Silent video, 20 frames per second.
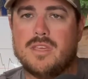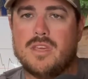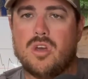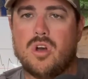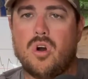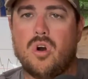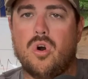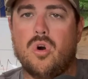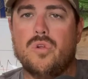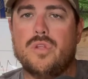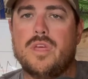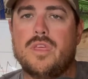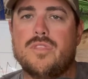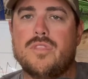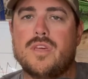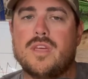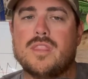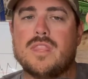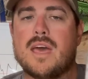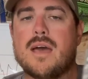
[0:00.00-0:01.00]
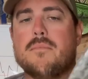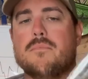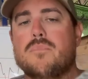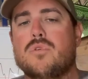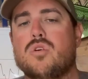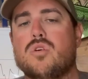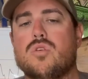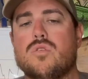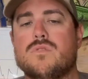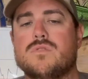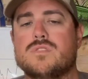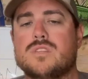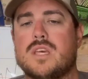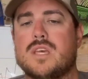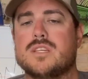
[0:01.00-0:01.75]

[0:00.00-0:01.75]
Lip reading: the only thing that moves